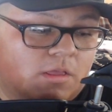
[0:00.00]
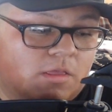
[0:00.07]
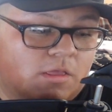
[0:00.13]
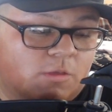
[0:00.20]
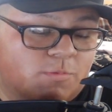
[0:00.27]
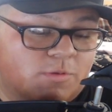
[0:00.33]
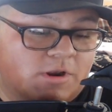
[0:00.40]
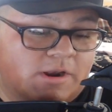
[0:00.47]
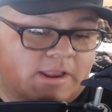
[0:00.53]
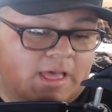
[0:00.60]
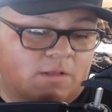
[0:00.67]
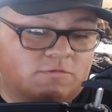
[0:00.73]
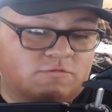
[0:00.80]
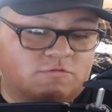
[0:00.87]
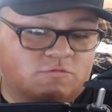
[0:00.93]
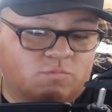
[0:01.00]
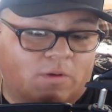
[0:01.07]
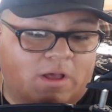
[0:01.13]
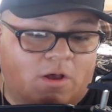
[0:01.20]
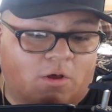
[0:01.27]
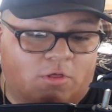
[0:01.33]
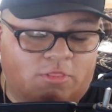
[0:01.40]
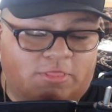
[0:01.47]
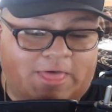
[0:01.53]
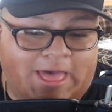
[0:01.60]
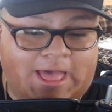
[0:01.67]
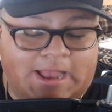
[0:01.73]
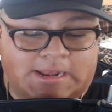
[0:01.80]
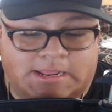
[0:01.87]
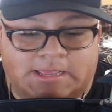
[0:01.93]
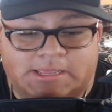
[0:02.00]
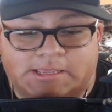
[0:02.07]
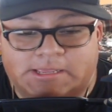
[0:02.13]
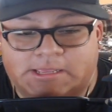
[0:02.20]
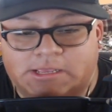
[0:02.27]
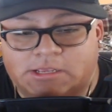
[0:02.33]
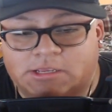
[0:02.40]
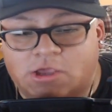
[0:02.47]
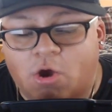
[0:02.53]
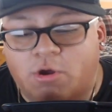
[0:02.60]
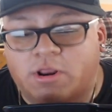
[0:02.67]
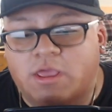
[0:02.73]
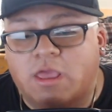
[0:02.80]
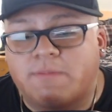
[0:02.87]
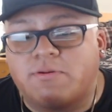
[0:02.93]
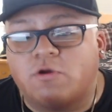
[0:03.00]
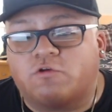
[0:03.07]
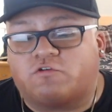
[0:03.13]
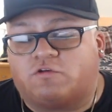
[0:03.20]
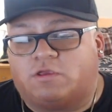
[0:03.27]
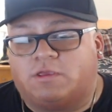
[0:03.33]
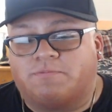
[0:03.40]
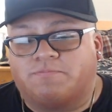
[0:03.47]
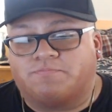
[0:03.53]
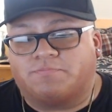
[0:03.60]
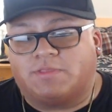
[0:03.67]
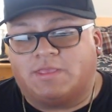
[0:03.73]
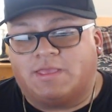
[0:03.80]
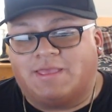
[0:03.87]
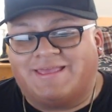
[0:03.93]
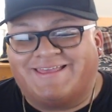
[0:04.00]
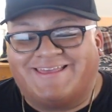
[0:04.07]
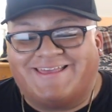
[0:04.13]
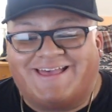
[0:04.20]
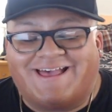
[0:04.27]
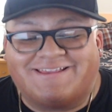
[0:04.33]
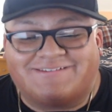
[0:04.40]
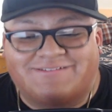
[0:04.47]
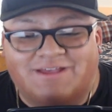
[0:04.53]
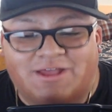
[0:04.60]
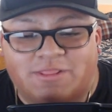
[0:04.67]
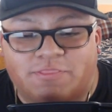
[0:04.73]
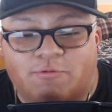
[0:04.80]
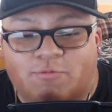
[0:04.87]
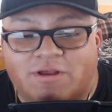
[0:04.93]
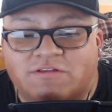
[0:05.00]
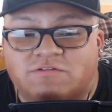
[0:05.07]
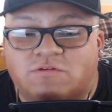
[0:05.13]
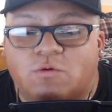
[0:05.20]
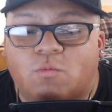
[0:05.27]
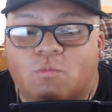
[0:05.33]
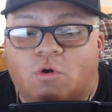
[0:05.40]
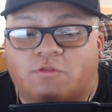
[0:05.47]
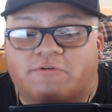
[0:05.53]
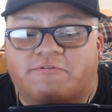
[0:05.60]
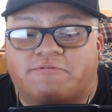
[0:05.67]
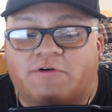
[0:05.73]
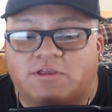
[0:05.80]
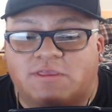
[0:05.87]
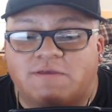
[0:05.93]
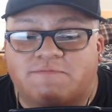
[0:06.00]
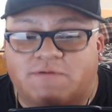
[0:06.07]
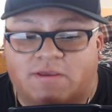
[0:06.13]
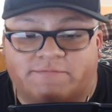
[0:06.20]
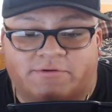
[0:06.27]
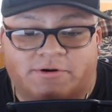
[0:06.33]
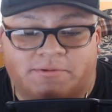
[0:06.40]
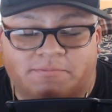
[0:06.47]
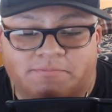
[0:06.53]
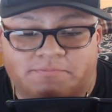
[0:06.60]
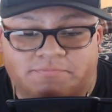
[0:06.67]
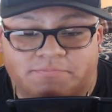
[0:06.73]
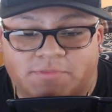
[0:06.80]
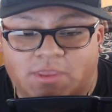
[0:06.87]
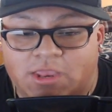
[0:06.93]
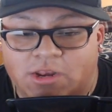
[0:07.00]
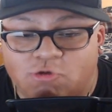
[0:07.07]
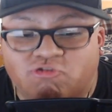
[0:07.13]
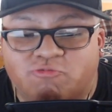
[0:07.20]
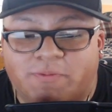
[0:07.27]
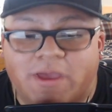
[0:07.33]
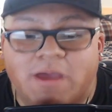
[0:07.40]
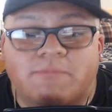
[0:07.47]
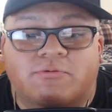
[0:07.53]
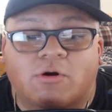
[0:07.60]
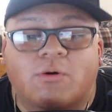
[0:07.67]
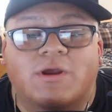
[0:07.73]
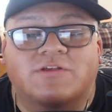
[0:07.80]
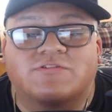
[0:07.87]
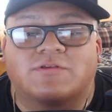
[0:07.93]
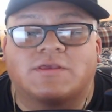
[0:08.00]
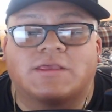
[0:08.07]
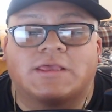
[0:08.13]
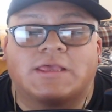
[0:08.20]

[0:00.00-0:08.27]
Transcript: It's been announced as well that Kota Ibushi has done the wrestling world a fucking favor in New Japan Pro Wrestling.